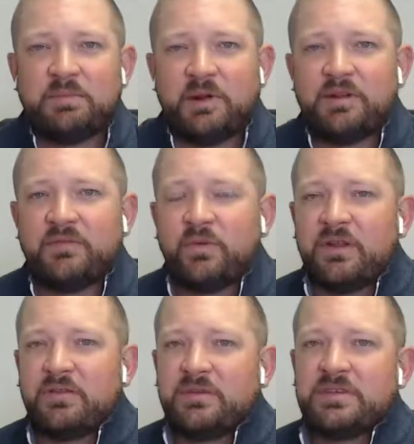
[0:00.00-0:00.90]
part of
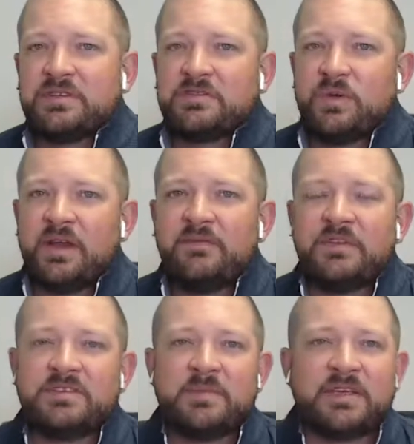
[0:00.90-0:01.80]
one of the reasons why
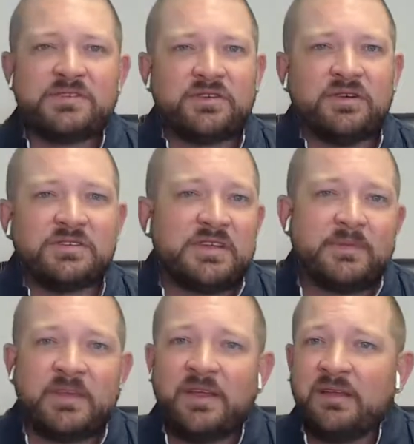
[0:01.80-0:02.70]
Visa MasterCard
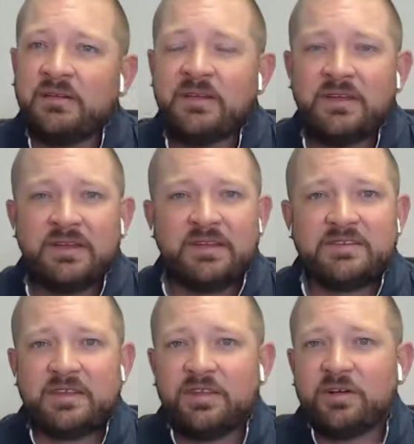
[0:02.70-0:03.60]
stepped in
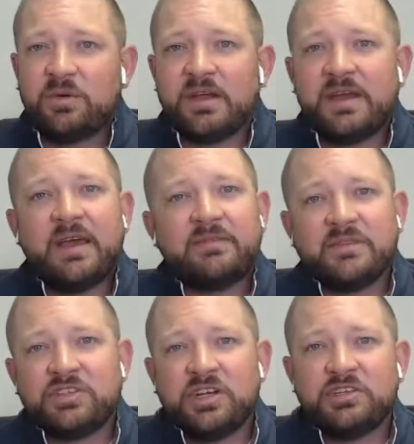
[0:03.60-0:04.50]
and said, look, we're going to have
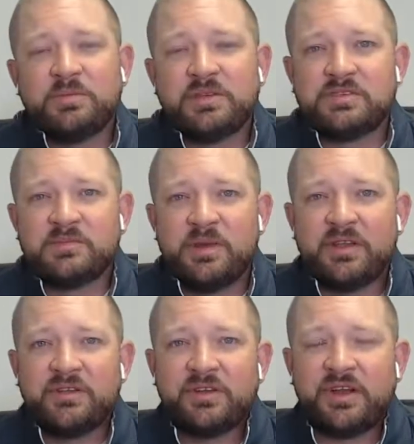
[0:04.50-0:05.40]
to change your business
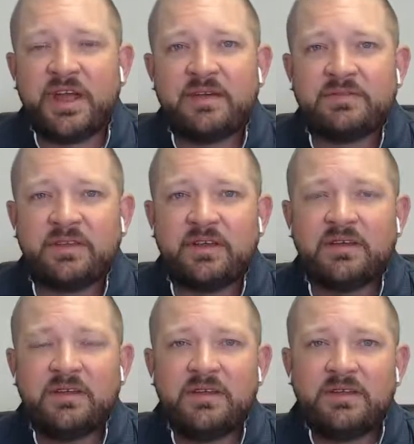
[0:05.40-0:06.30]
model. You're going to have
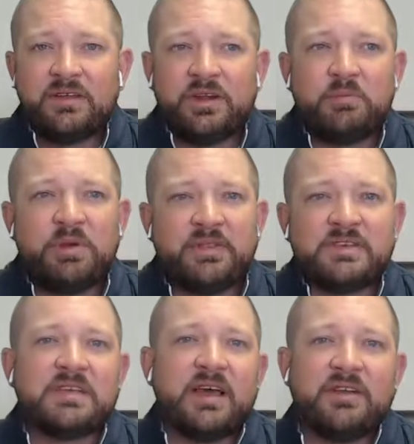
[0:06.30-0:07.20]
to put
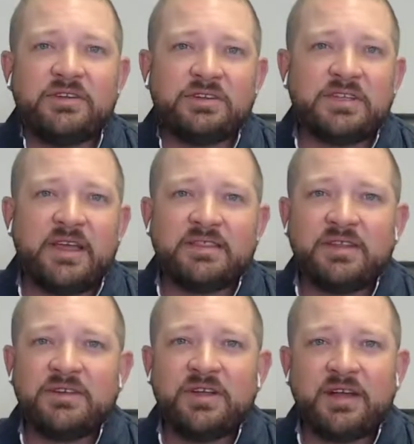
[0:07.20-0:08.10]
this out on your site
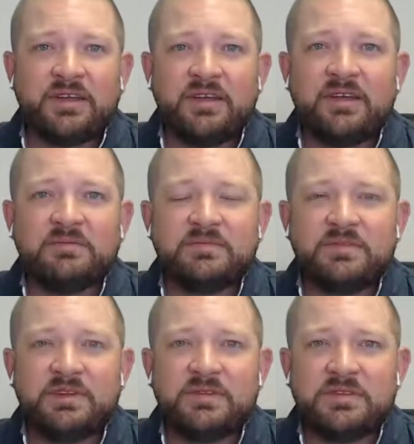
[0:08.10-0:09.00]
that you're not going
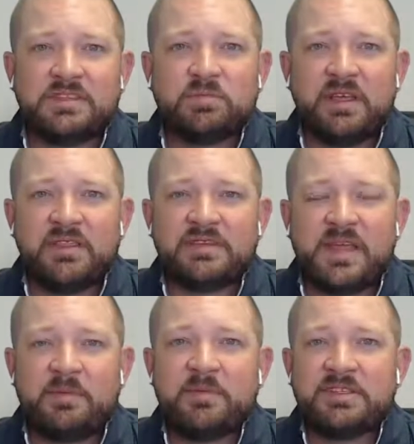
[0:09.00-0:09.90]
to display this
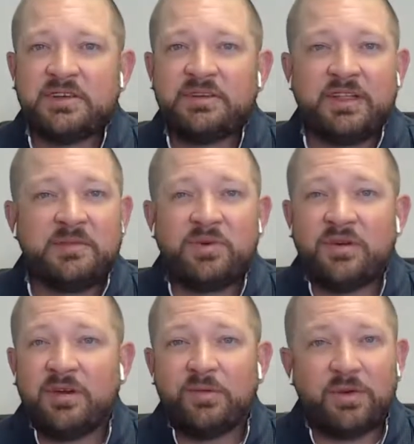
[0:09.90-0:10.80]
type of material
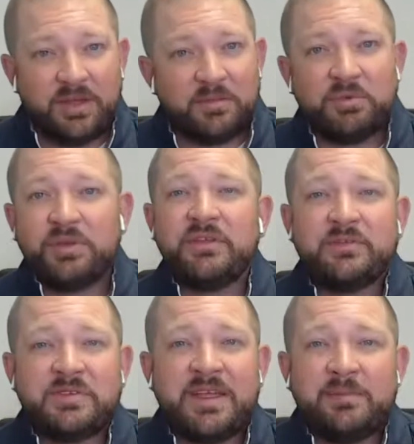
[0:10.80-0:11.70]
anymore, or we're going to pull you
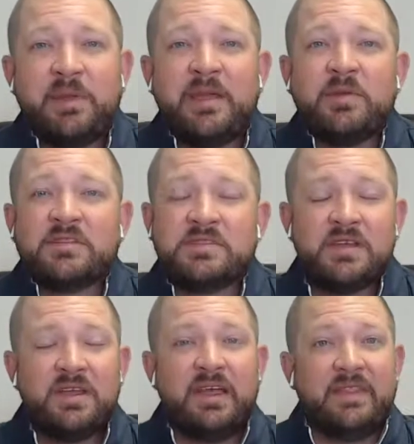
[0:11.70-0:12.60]
from taking payments.
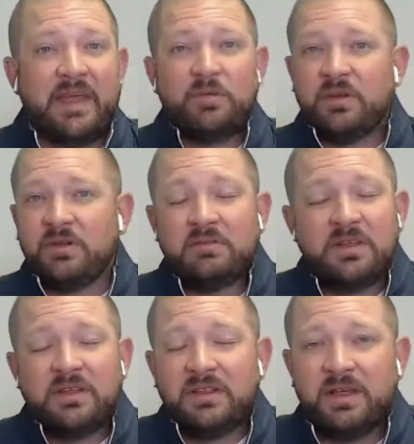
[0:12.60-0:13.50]
And that would
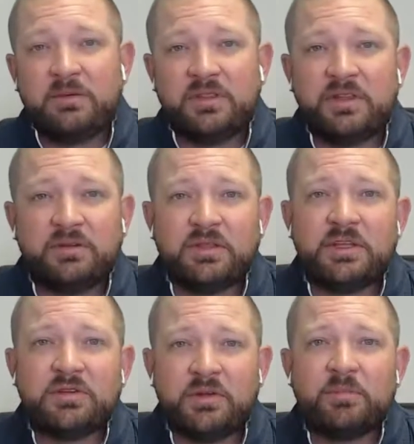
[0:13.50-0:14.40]

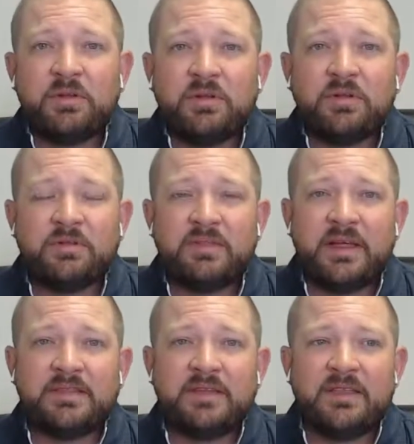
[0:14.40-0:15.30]
literally cripple
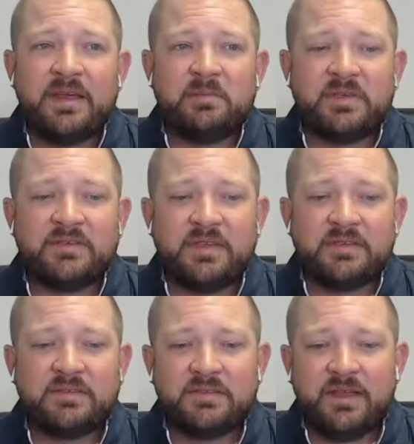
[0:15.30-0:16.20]
that
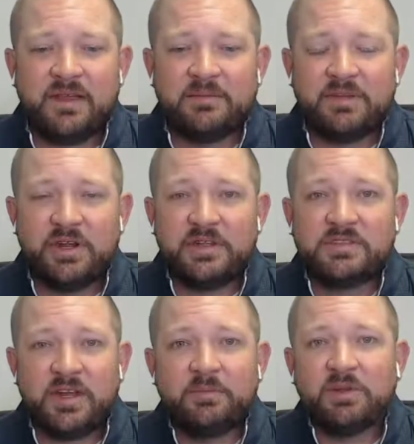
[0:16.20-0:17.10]
business.
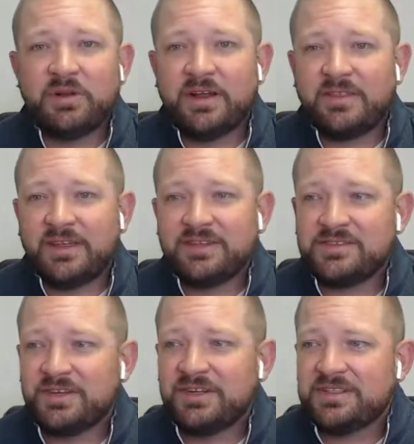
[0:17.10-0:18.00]
And Tumblr, I think,
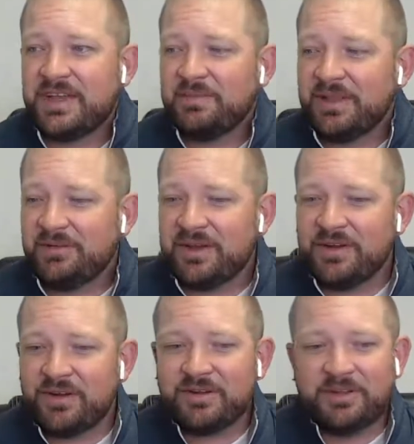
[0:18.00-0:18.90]
is a good example. I read
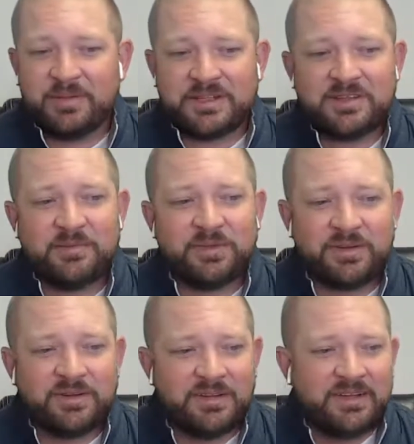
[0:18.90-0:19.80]
an article about
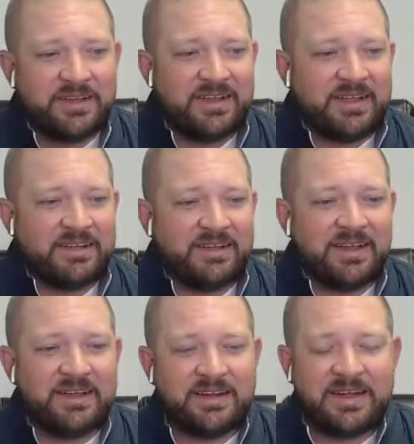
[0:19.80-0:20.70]
Tumblr
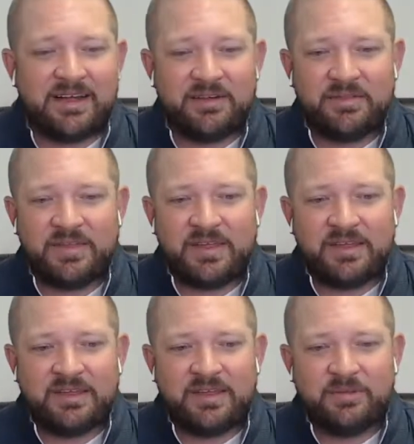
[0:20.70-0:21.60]
and how
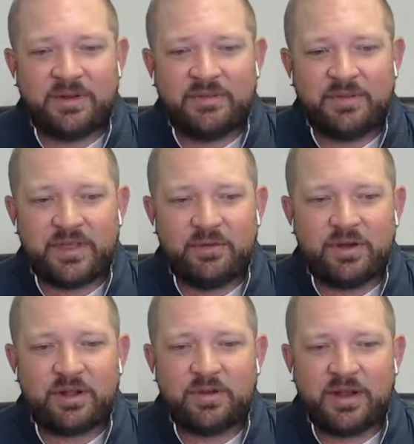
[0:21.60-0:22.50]
whenever they
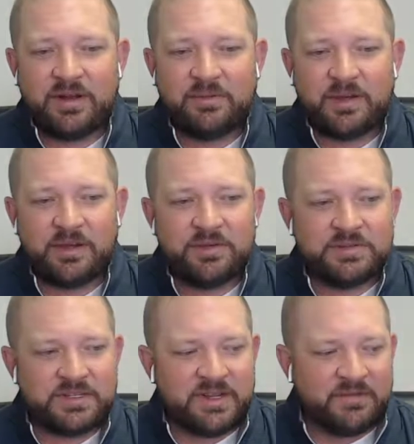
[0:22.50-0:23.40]
were acquired by, who
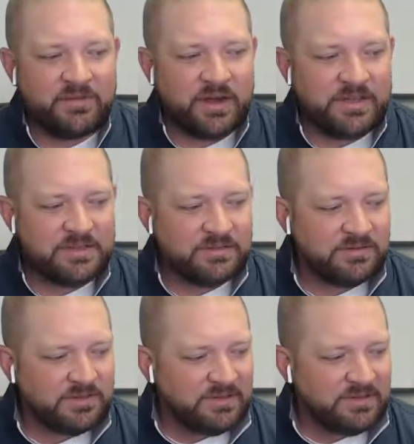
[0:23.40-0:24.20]
was it, Nate? Verizon?